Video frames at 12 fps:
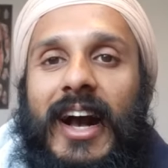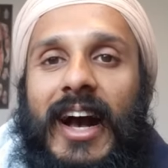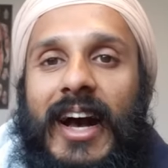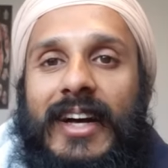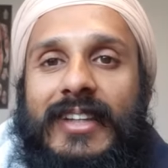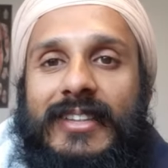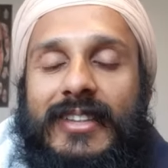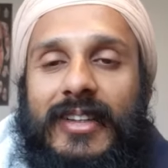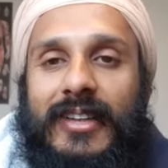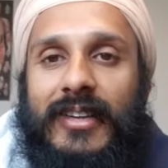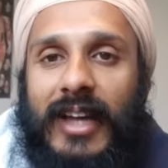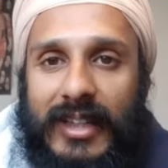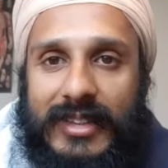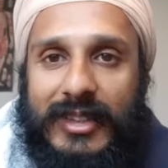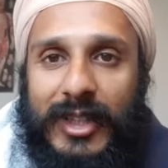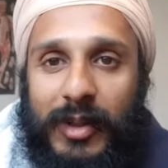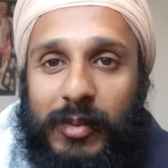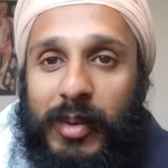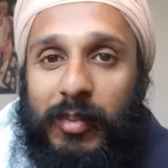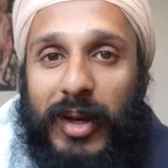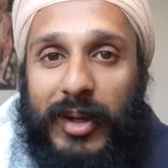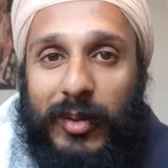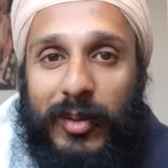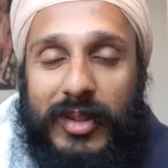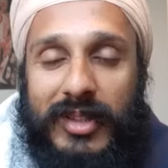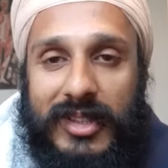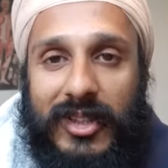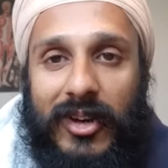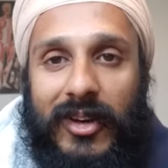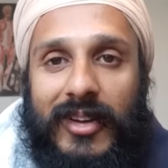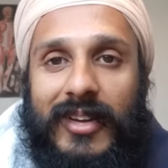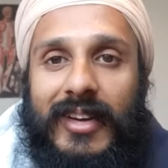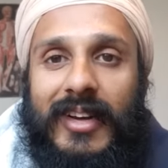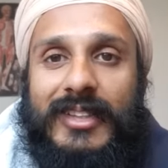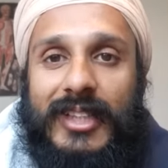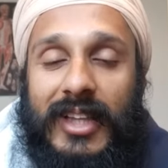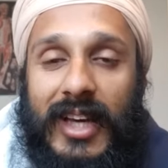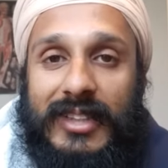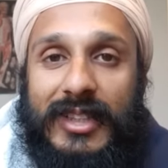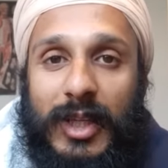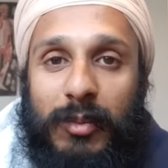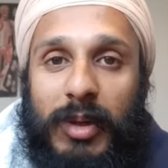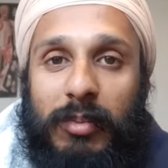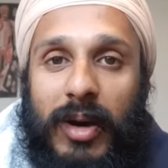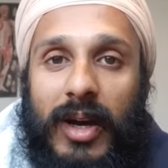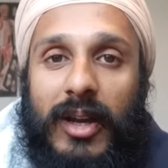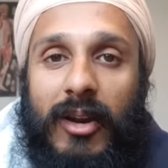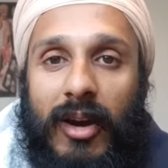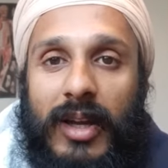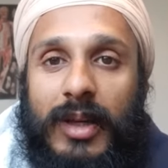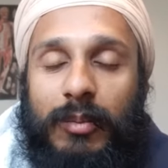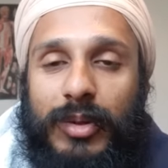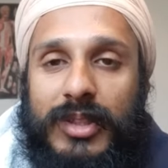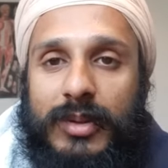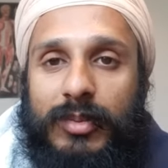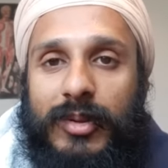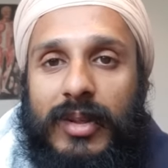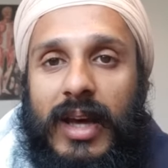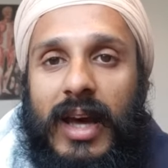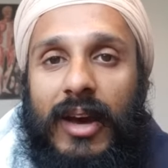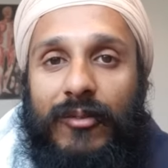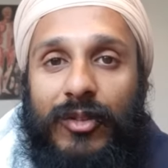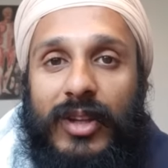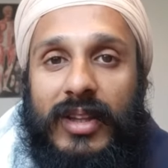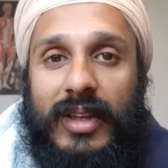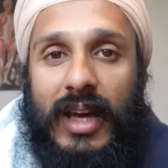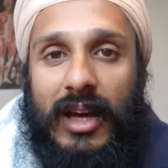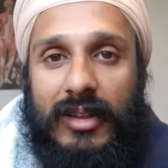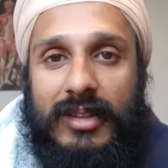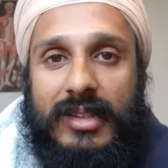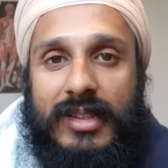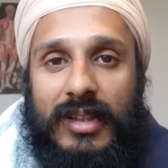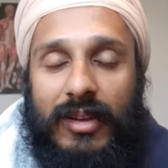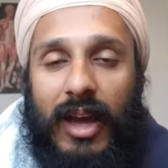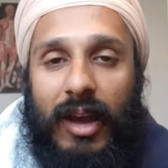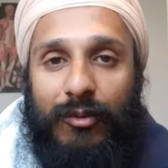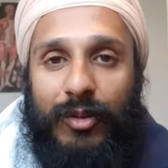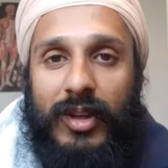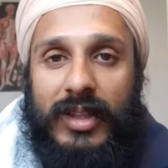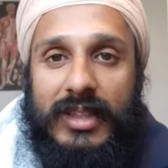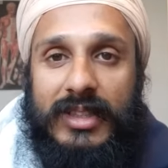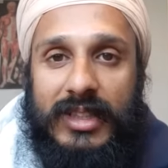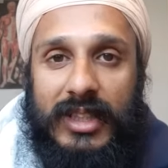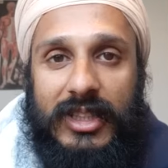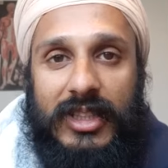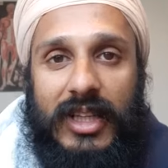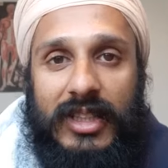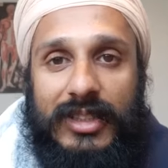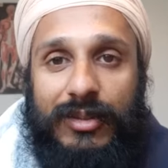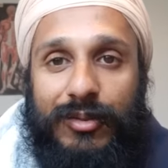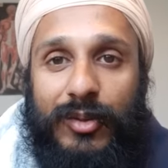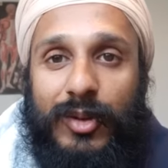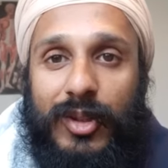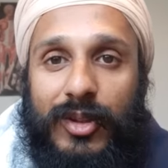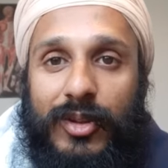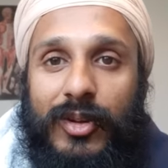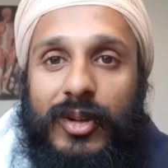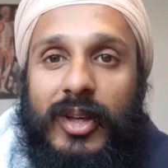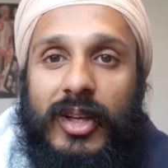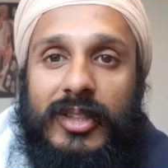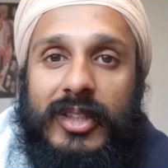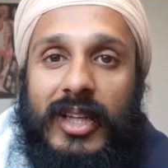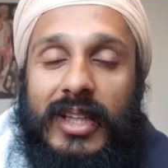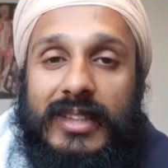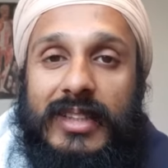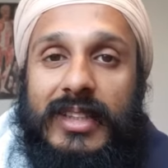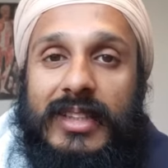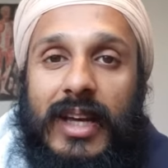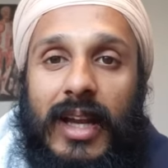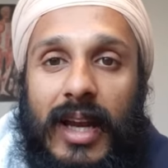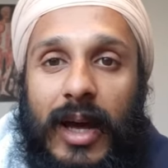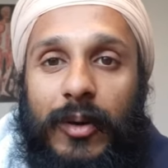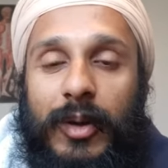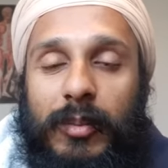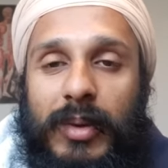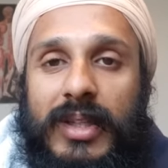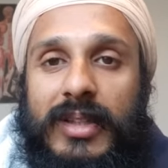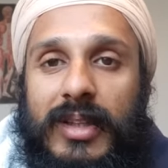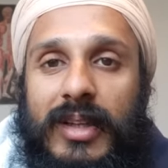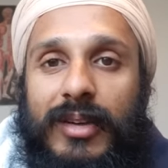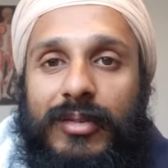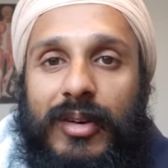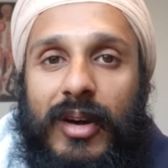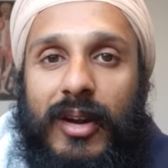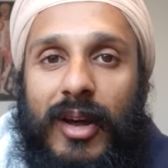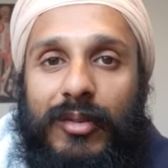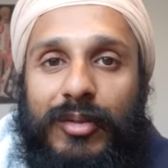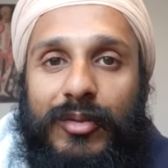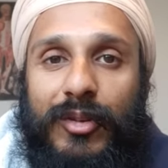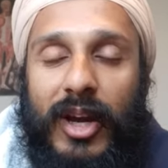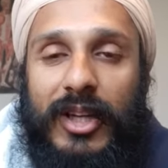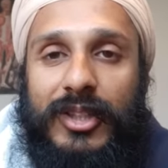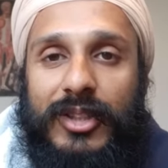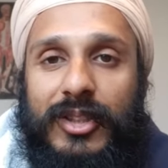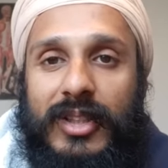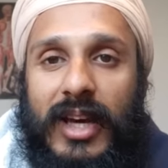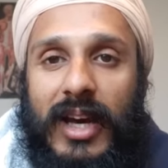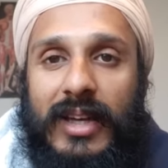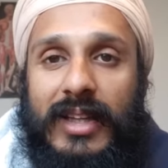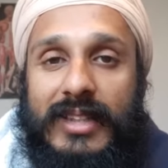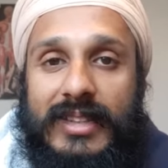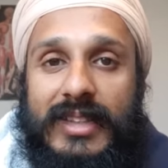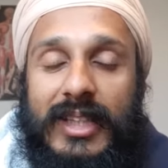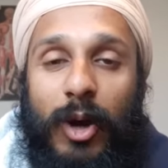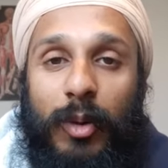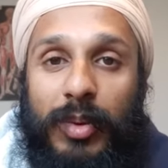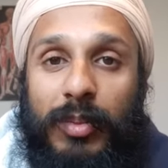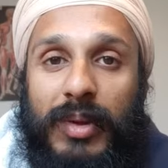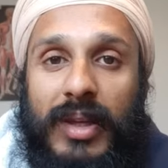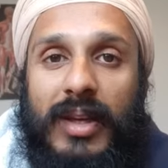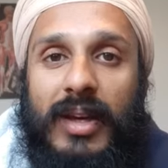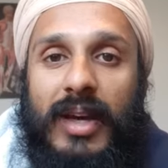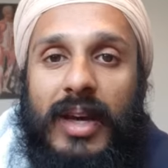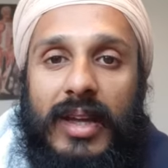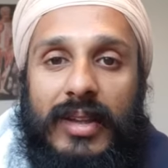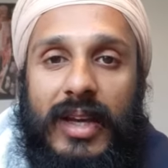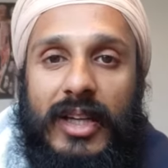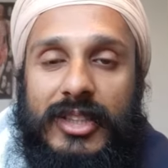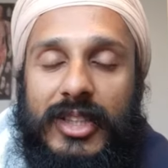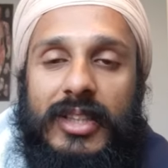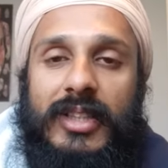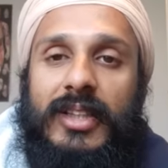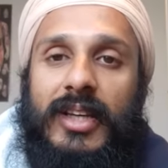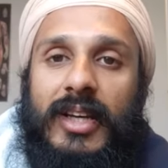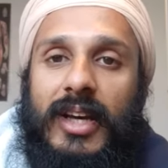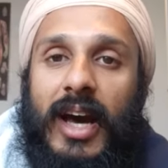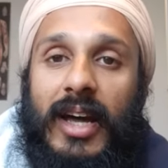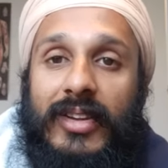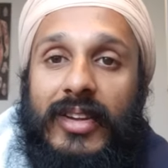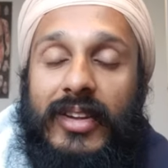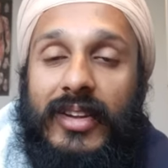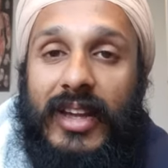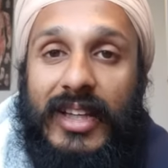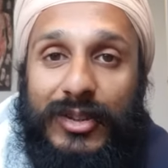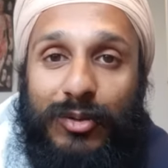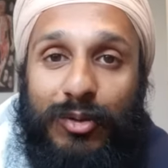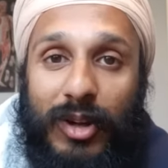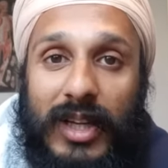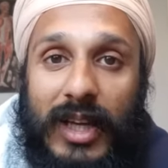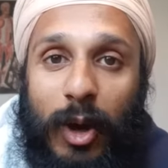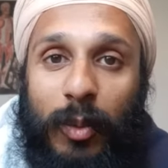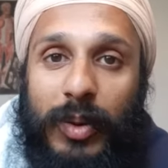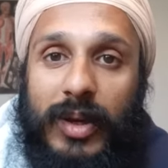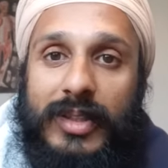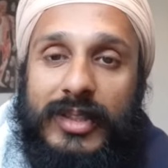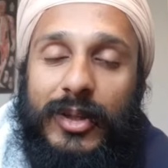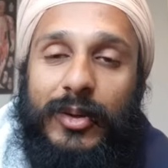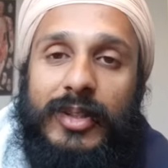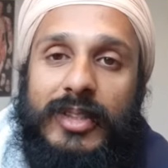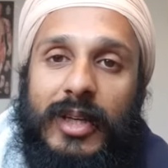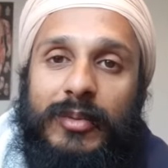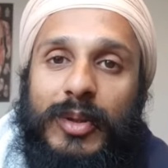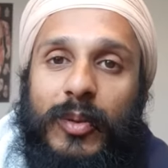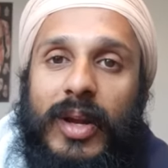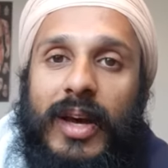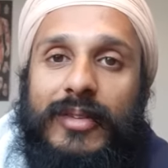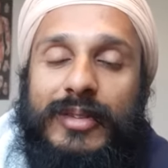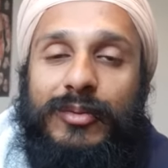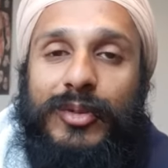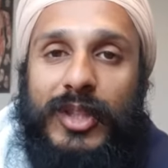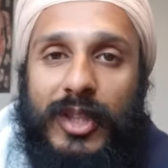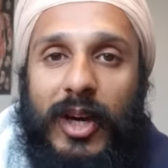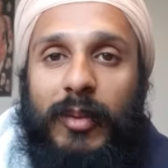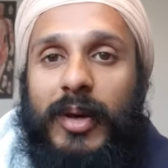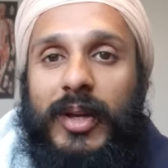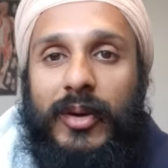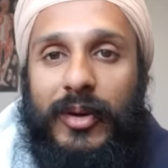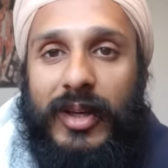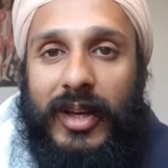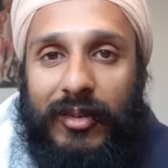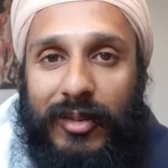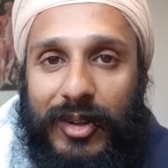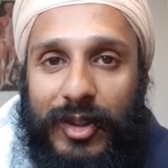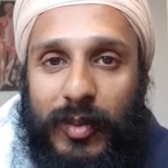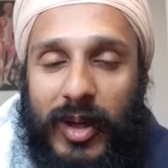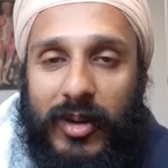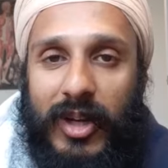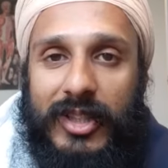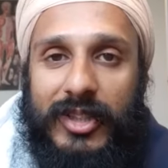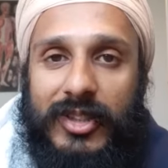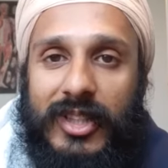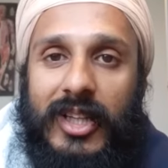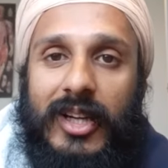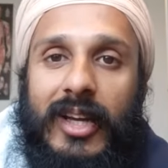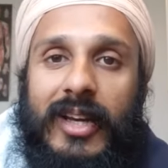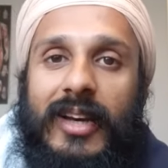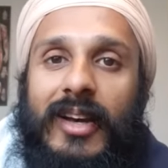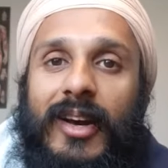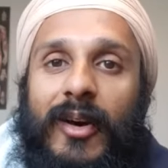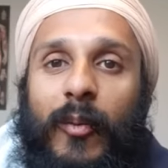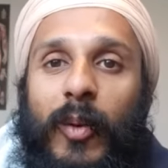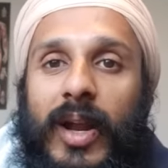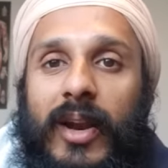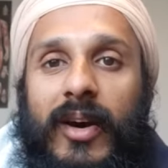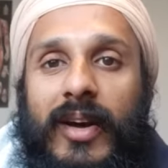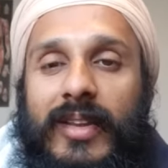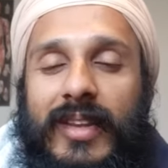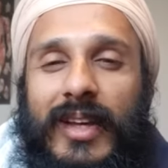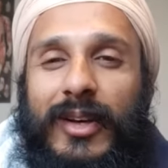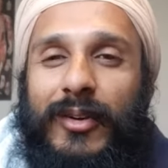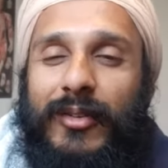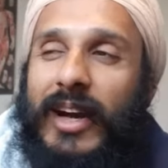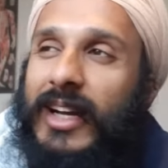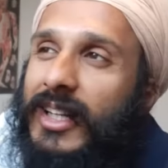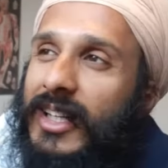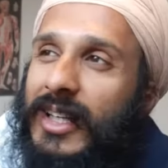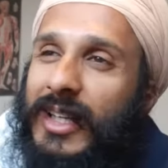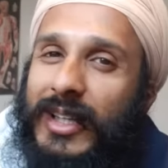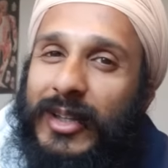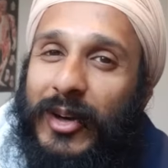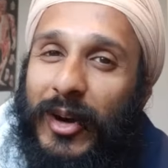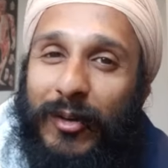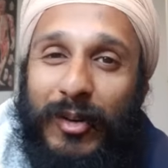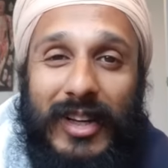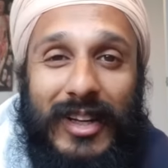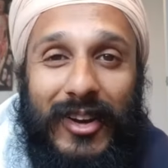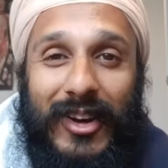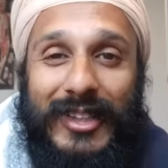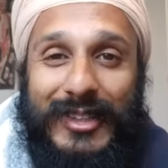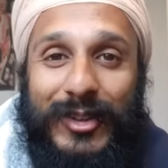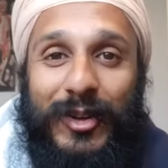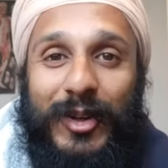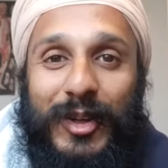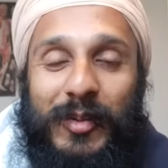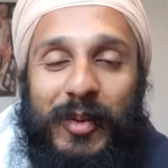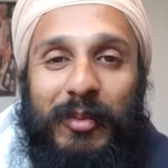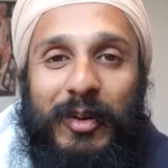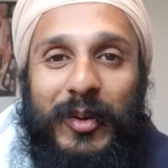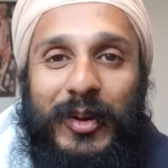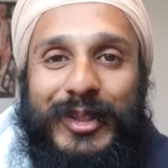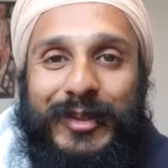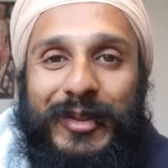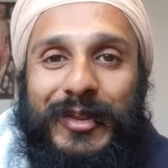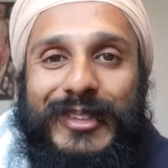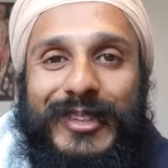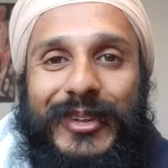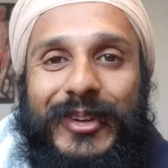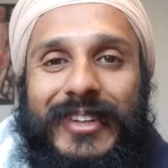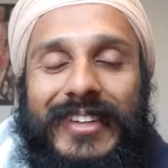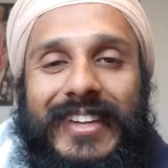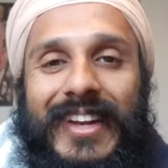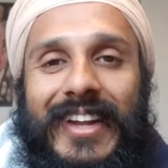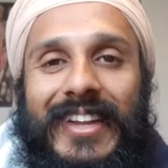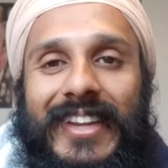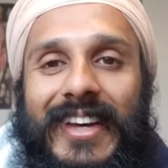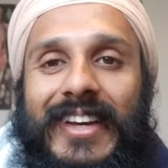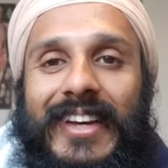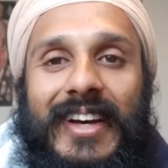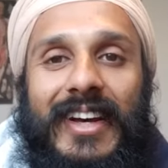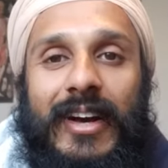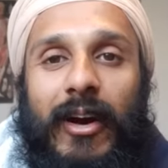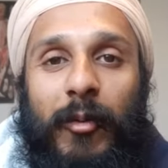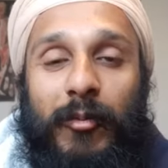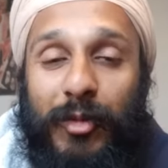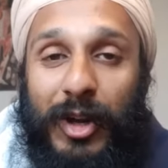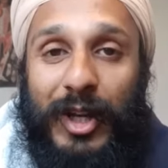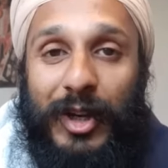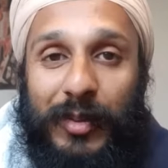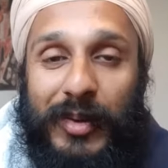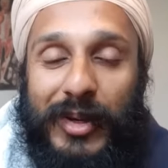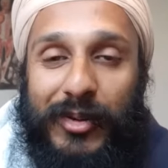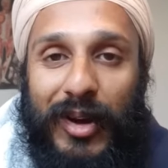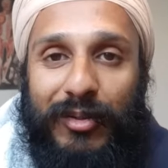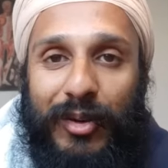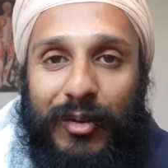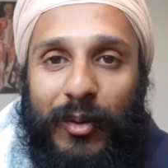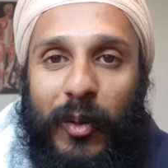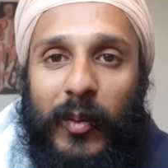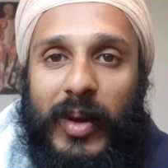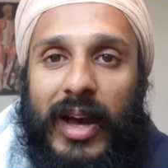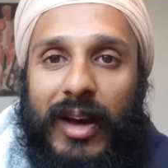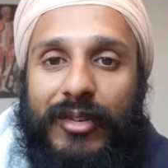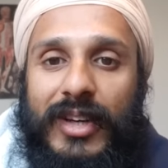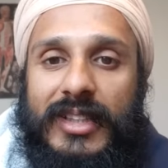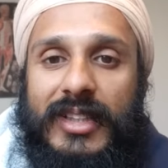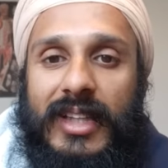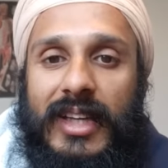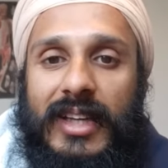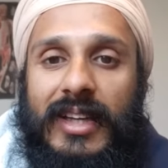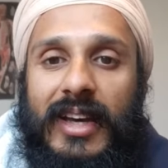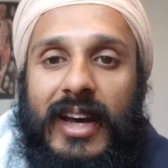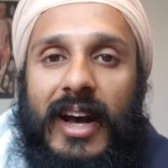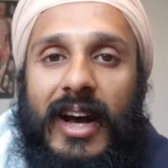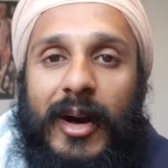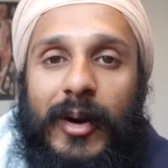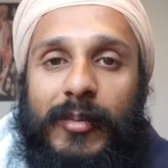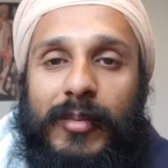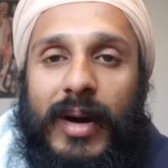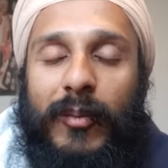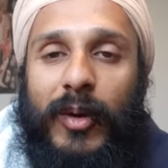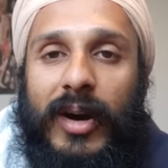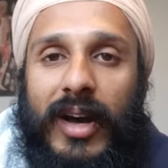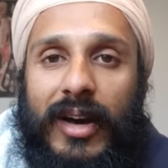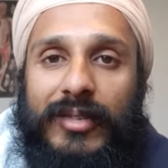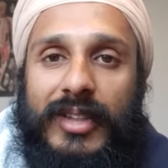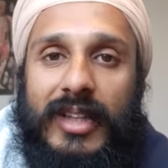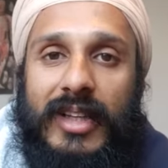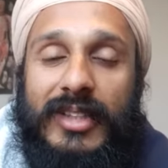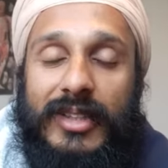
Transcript: And that's going to be my North Star. So that's going to be my aligning principle, that everything else, every other decision has to filter through. So is this allowing me to live a life of gratitude? And is this helping me in that journey? And that's really helping. So in terms of when I have some free time, I know, okay, I'll go do my gratitude journaling. When I think of actually, you know, I really like Scotland, maybe we should move to Scotland. And I think I'm really going to be grateful for what we have here today, and what I have today.